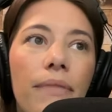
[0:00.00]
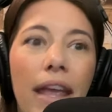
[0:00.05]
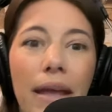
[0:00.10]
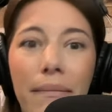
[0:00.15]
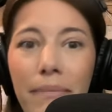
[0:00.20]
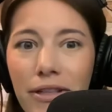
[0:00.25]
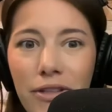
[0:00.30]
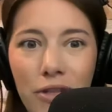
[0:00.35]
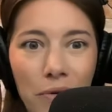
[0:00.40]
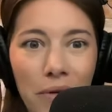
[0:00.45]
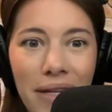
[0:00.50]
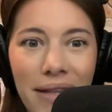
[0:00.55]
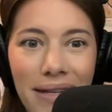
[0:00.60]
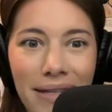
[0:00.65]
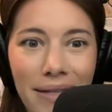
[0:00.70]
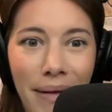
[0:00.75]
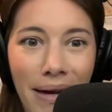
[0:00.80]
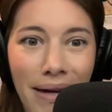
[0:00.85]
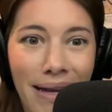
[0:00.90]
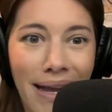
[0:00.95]
they've been doing
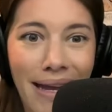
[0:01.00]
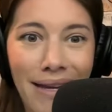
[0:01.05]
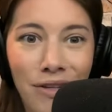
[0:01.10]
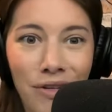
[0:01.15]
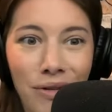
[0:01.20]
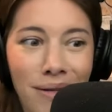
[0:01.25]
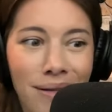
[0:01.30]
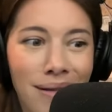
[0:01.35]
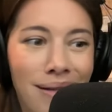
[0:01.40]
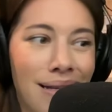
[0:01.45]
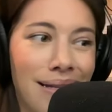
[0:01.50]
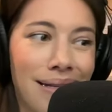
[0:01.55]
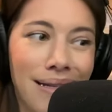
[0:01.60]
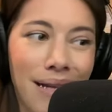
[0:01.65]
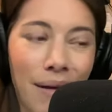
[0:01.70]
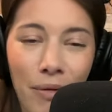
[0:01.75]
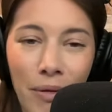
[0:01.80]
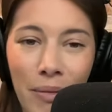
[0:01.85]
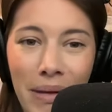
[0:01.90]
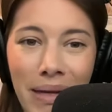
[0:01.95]
these medications, these
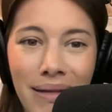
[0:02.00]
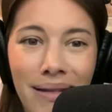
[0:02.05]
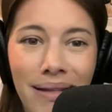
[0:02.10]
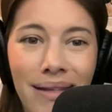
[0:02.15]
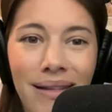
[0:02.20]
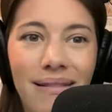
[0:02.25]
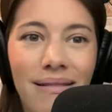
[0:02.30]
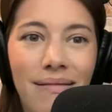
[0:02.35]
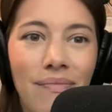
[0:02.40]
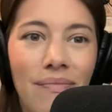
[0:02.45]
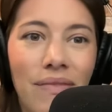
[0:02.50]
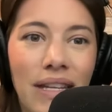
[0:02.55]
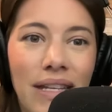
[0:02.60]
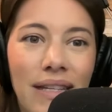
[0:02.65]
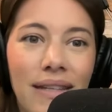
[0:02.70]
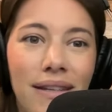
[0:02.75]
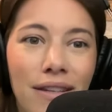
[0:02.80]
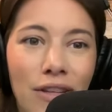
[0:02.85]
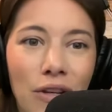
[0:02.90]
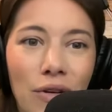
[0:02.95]
supplements,
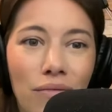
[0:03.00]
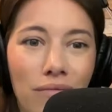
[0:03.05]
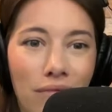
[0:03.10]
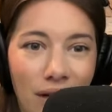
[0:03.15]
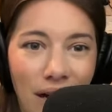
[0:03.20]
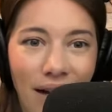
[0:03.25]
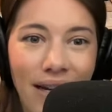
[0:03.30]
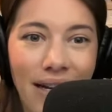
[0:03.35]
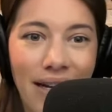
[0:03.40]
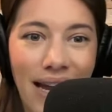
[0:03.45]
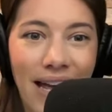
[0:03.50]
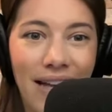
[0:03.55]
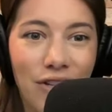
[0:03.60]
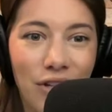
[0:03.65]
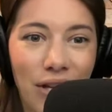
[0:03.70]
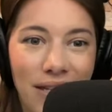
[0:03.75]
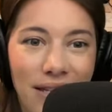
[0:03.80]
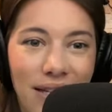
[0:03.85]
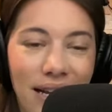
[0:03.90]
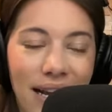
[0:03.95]
these new cutting
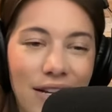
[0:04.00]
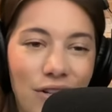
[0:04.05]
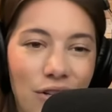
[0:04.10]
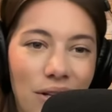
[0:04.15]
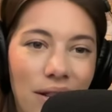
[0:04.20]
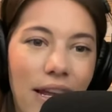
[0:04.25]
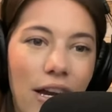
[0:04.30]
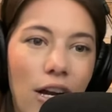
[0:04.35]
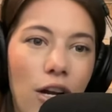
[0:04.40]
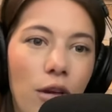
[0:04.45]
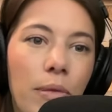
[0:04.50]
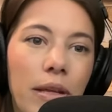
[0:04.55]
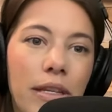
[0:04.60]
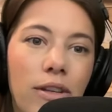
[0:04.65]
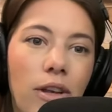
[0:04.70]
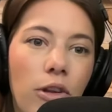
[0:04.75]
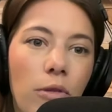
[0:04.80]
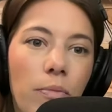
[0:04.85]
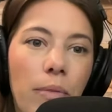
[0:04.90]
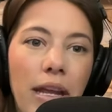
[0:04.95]
edge anti-aging
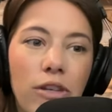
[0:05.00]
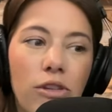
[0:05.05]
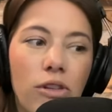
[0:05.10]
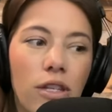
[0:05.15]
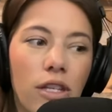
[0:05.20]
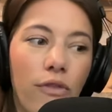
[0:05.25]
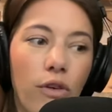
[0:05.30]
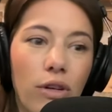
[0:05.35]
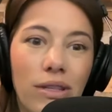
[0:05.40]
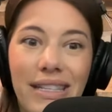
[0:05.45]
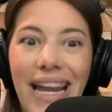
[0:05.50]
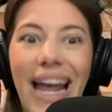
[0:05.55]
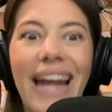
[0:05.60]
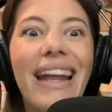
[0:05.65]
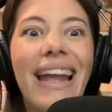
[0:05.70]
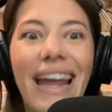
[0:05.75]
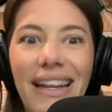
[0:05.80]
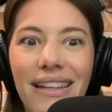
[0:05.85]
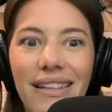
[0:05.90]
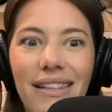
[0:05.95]
therapies on their patients for
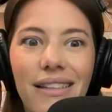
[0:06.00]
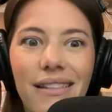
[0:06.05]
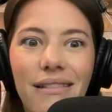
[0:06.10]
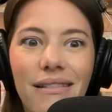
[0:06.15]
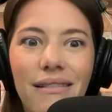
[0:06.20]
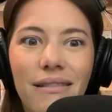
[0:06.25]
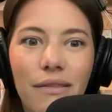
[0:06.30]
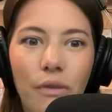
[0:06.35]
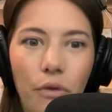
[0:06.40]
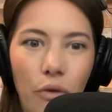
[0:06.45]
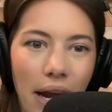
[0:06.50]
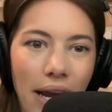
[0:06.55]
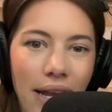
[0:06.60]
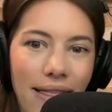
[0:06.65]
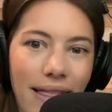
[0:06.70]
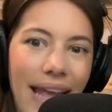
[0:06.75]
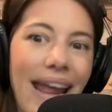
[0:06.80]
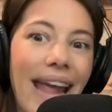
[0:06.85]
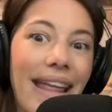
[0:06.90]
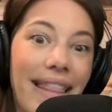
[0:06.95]
decades.
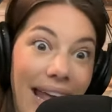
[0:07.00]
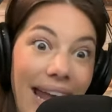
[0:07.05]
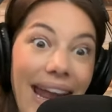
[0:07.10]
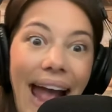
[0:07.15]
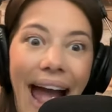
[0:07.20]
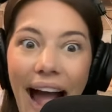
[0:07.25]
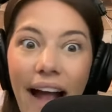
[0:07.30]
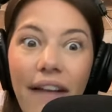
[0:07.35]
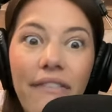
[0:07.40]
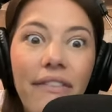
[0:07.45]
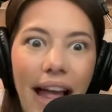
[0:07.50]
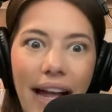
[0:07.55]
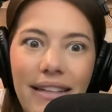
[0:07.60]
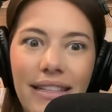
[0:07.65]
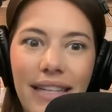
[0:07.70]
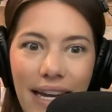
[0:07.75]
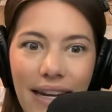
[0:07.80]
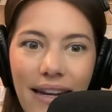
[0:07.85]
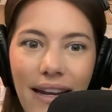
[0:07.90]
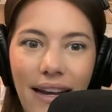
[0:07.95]
right? They have
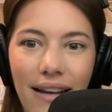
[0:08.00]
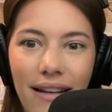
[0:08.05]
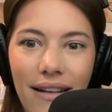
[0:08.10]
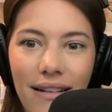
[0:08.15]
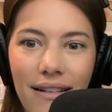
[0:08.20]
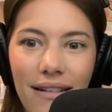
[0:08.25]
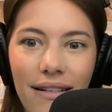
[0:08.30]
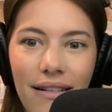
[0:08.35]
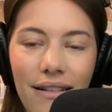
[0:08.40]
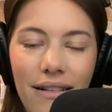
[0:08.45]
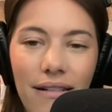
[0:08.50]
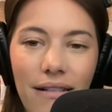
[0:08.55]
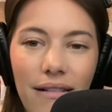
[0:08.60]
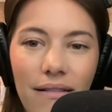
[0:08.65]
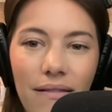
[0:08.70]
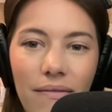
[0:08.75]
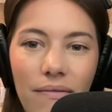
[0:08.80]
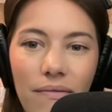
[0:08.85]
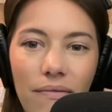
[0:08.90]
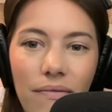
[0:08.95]
that data.
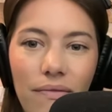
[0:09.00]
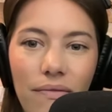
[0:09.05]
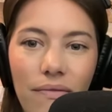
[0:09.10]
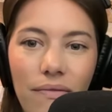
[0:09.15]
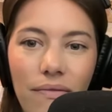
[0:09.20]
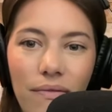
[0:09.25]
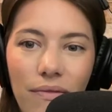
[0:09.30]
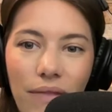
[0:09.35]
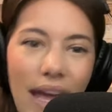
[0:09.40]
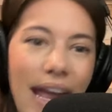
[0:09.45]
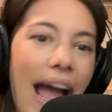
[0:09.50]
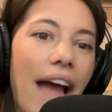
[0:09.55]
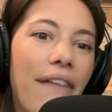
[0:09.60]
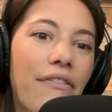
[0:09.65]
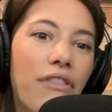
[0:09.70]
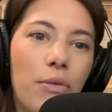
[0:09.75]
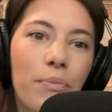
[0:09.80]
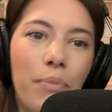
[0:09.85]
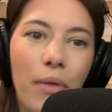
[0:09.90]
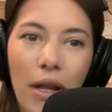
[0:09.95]
They
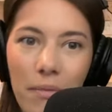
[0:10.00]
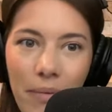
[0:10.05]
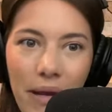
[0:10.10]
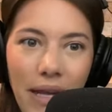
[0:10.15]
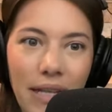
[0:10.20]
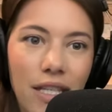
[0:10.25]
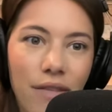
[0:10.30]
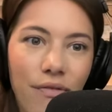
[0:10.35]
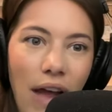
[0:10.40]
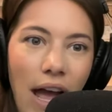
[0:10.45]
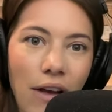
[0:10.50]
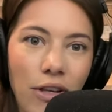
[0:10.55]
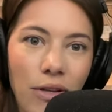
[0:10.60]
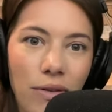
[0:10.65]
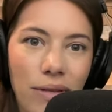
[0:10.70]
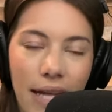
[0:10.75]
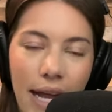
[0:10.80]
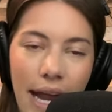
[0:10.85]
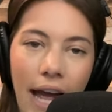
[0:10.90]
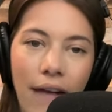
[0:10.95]
have their blood-based
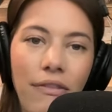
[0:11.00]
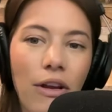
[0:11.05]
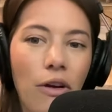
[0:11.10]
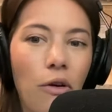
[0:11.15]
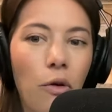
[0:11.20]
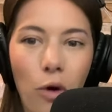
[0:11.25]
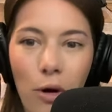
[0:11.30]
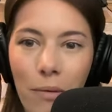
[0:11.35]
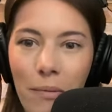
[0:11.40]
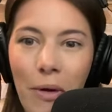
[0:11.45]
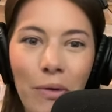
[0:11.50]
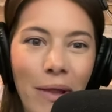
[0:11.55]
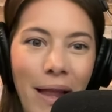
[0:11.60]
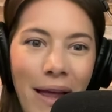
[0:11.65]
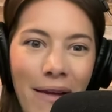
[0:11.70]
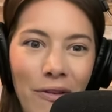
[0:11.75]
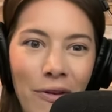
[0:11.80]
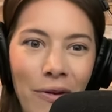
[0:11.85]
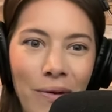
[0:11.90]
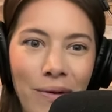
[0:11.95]
values. They have their hormone
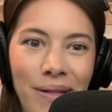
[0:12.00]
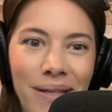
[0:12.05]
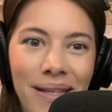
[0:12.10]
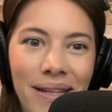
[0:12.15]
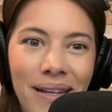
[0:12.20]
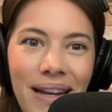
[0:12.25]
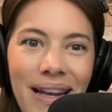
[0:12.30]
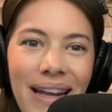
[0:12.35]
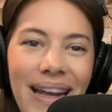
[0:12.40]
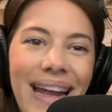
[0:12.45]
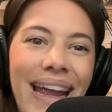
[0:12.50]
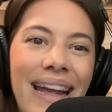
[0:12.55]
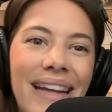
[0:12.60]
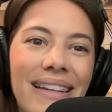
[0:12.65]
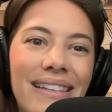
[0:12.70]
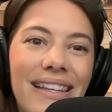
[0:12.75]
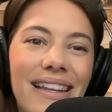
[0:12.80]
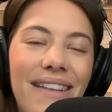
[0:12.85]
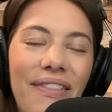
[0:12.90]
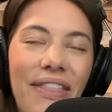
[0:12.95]
levels.
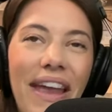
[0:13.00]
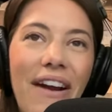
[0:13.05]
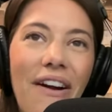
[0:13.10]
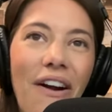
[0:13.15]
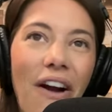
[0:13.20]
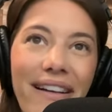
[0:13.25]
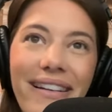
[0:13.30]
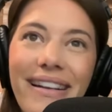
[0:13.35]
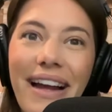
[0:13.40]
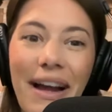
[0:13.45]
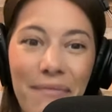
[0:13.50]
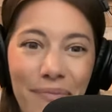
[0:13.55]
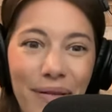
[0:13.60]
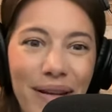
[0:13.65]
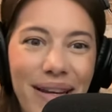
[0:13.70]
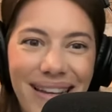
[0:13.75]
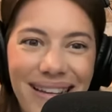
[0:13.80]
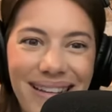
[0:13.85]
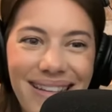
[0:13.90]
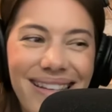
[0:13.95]
And there are
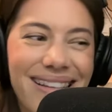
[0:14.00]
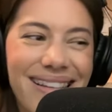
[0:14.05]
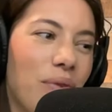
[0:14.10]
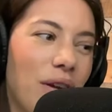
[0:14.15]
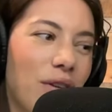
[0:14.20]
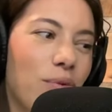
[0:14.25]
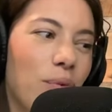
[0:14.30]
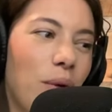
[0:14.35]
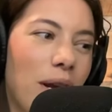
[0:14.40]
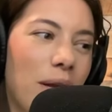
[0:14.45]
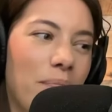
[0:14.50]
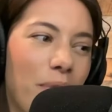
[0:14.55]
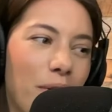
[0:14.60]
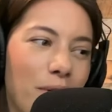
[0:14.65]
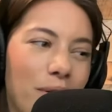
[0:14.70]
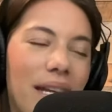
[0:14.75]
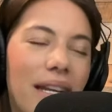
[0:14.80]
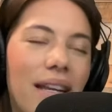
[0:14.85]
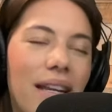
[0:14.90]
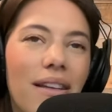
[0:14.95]
companies, there's one in
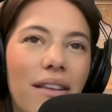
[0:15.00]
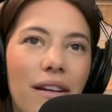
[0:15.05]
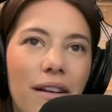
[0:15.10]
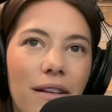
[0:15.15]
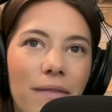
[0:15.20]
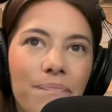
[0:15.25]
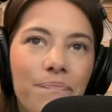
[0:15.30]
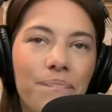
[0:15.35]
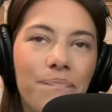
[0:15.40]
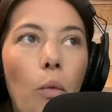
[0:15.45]
particular,